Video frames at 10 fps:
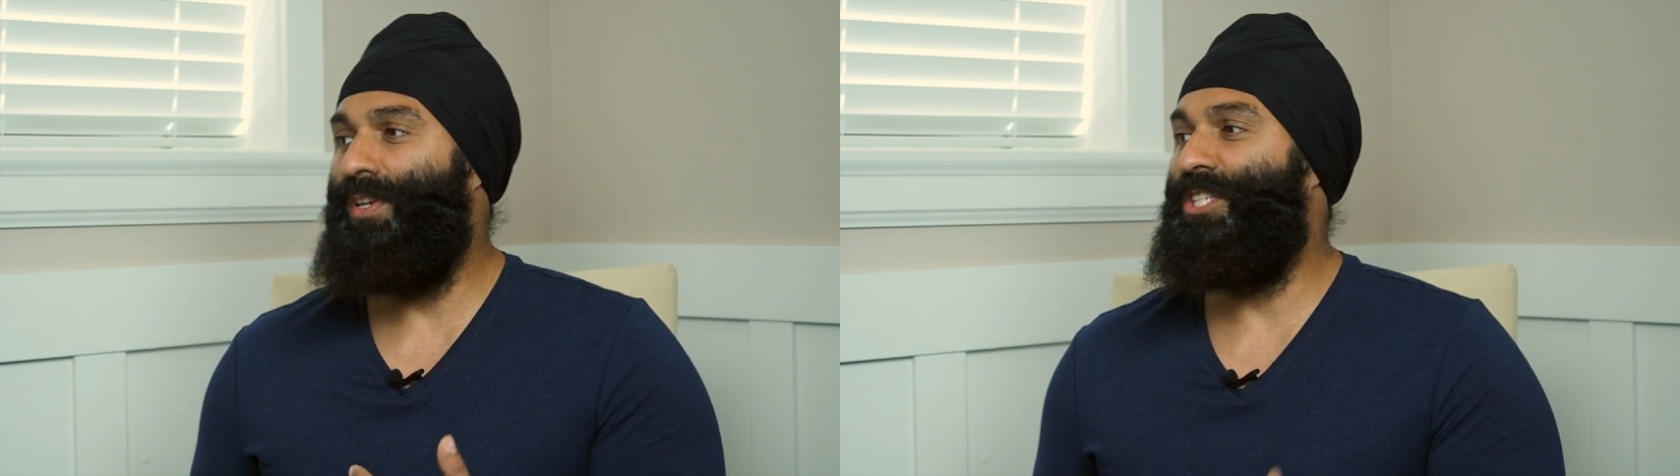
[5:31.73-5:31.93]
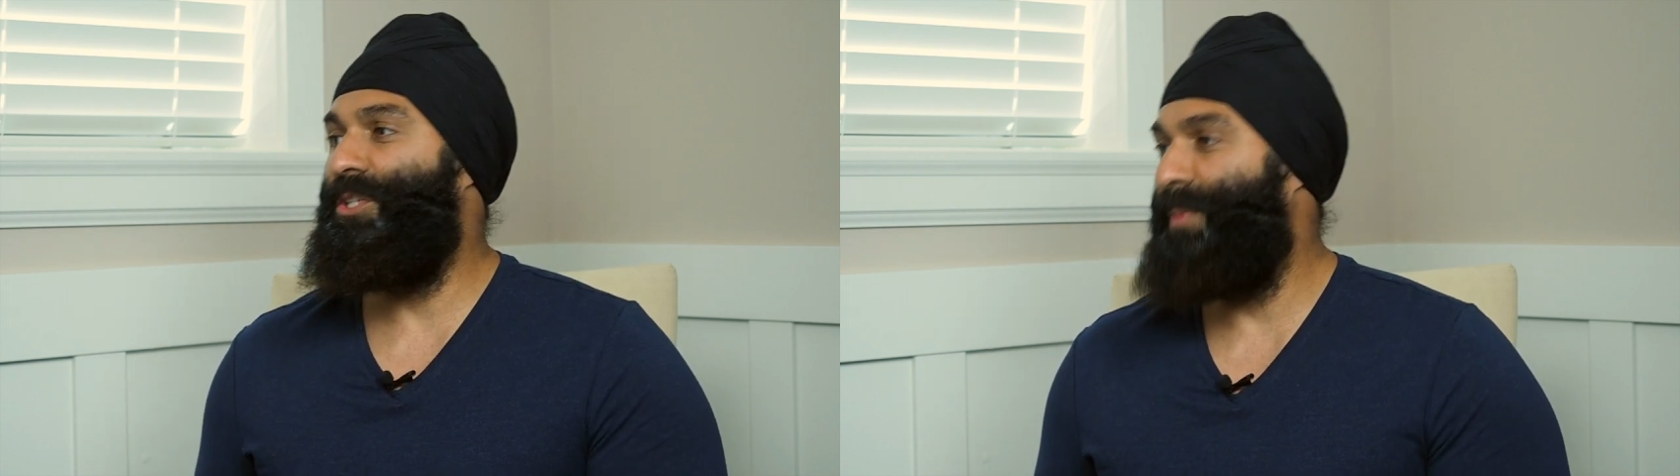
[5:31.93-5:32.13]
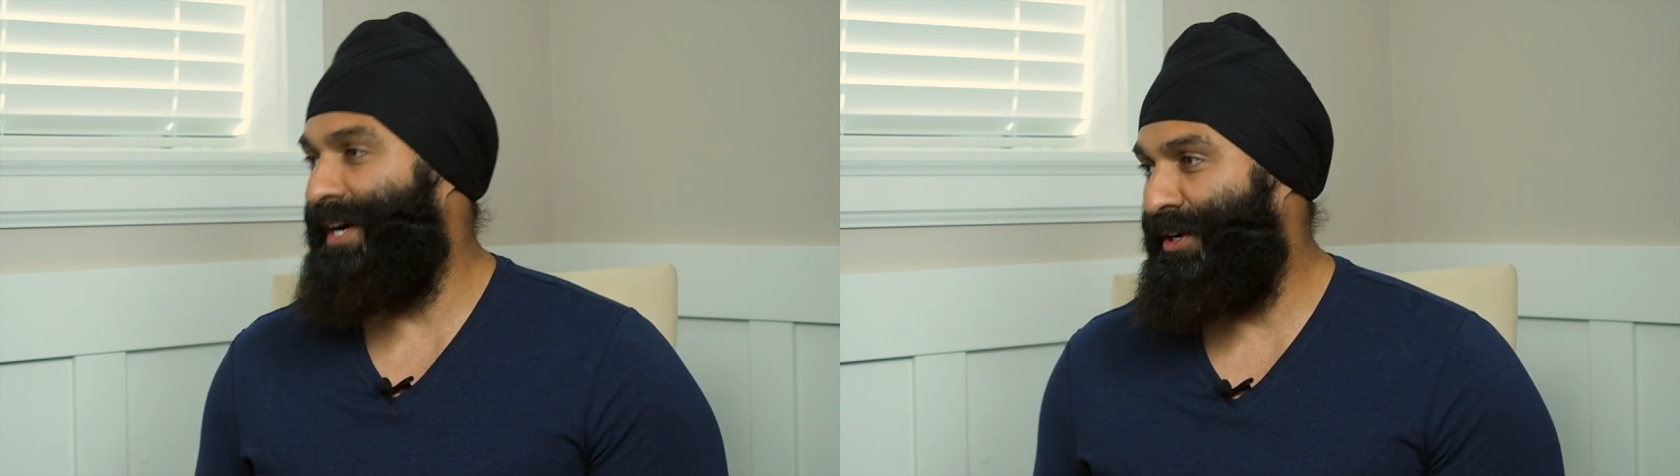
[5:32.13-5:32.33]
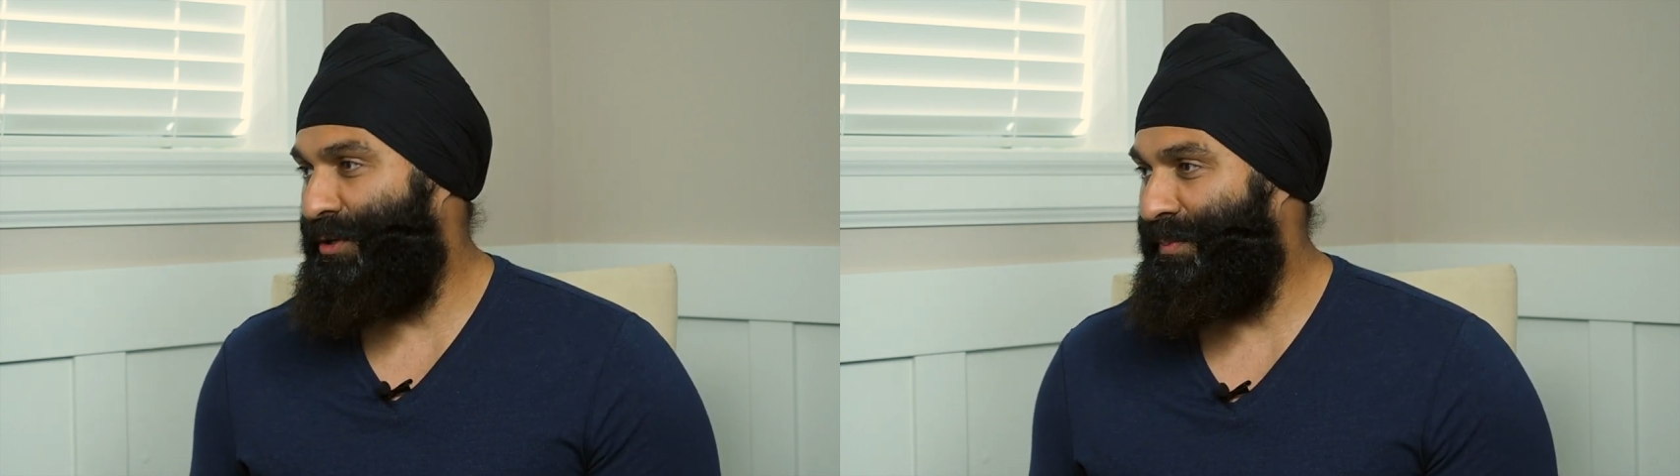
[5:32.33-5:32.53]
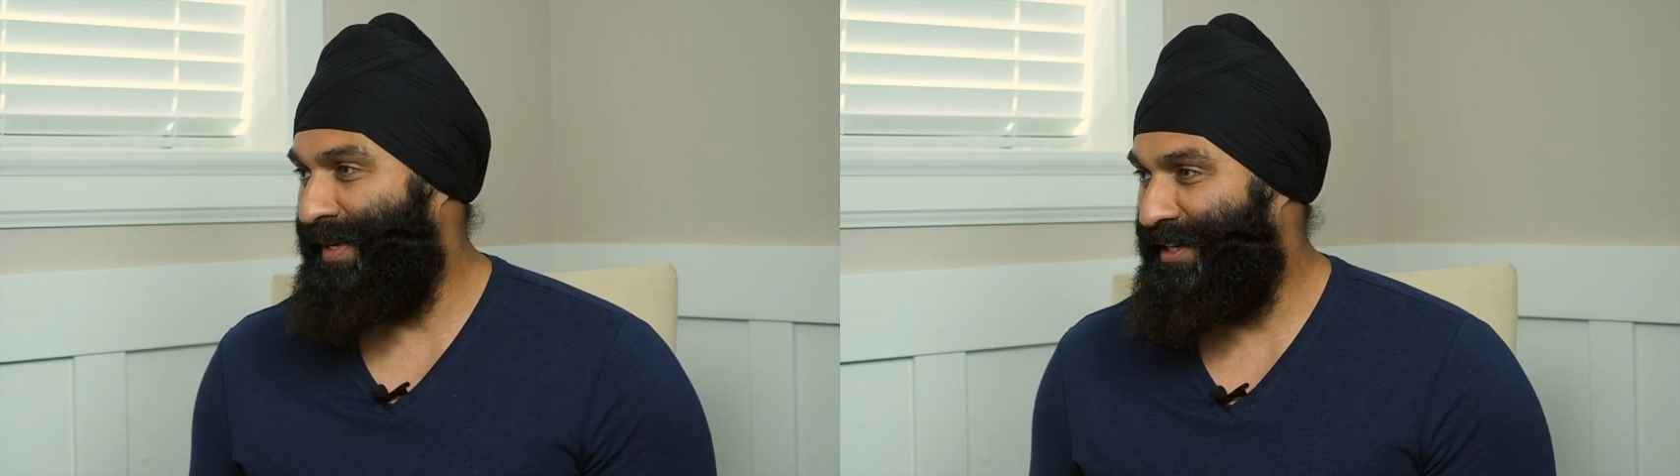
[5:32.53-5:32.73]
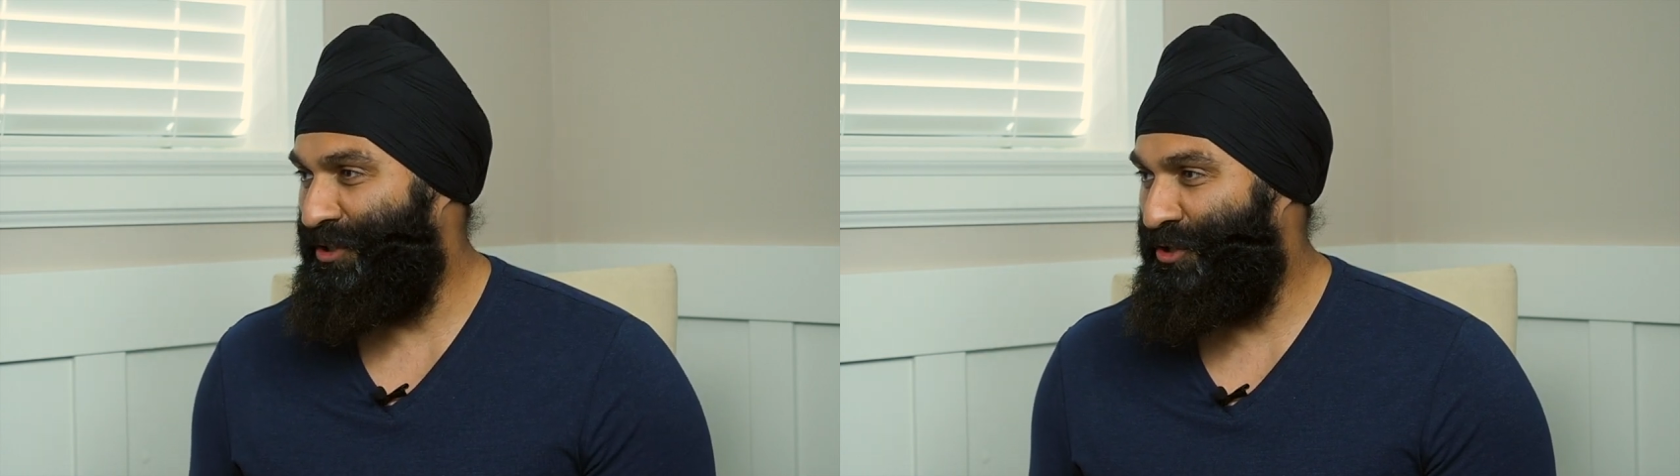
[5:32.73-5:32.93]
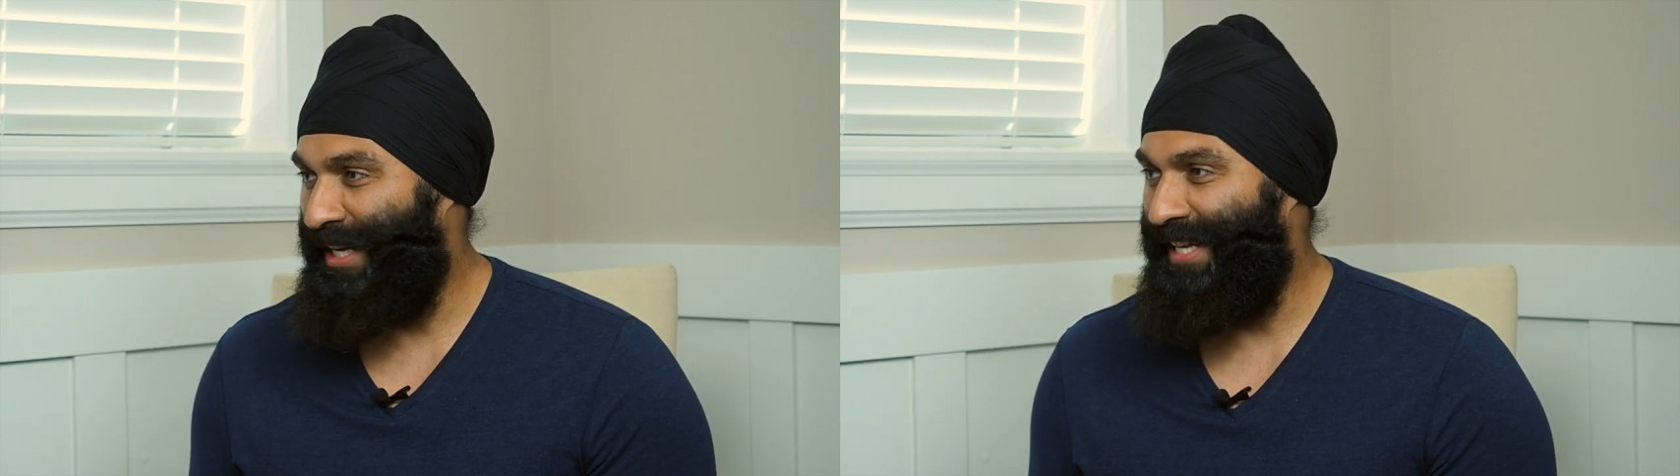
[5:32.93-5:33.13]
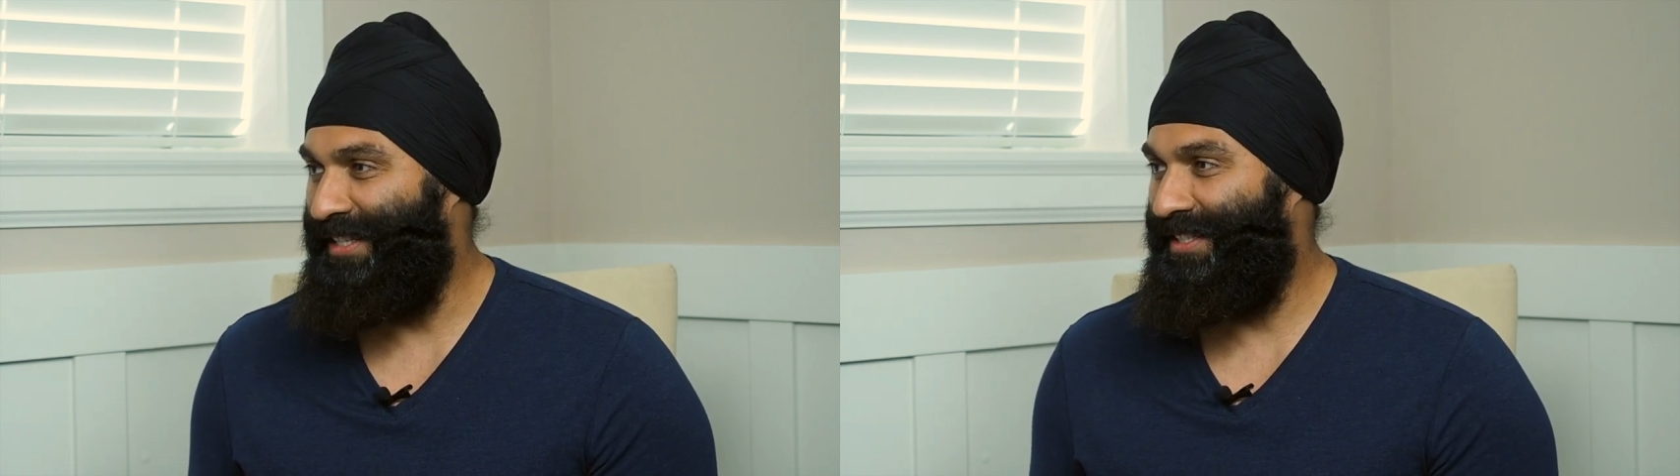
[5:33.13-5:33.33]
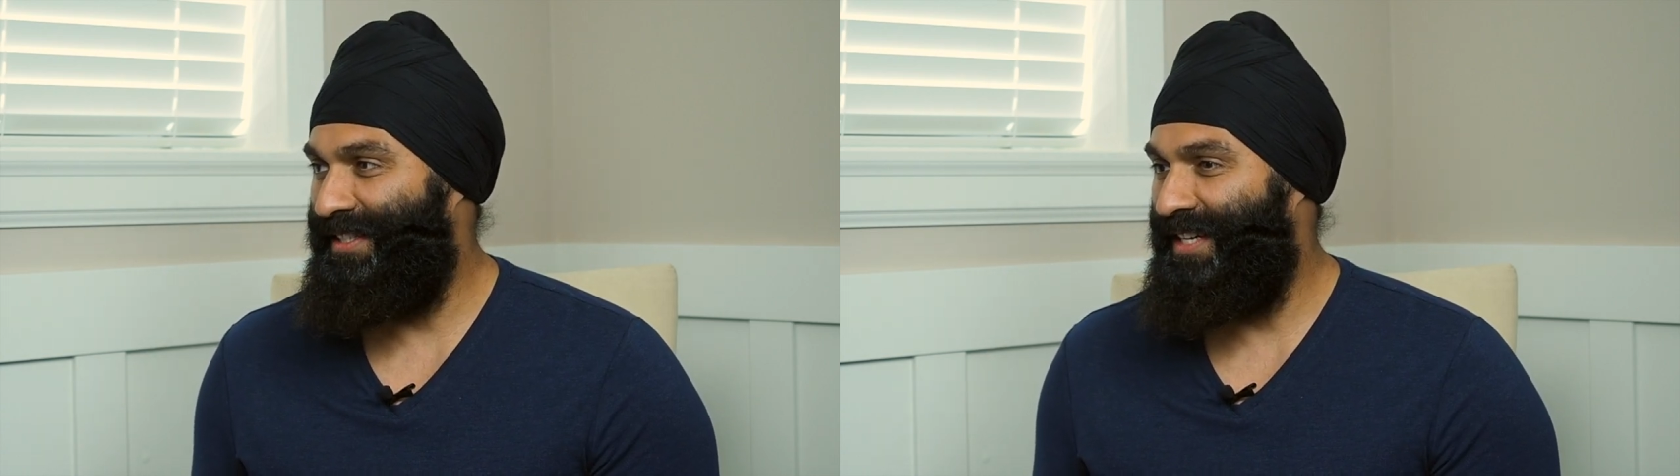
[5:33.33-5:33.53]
inspired to make a change.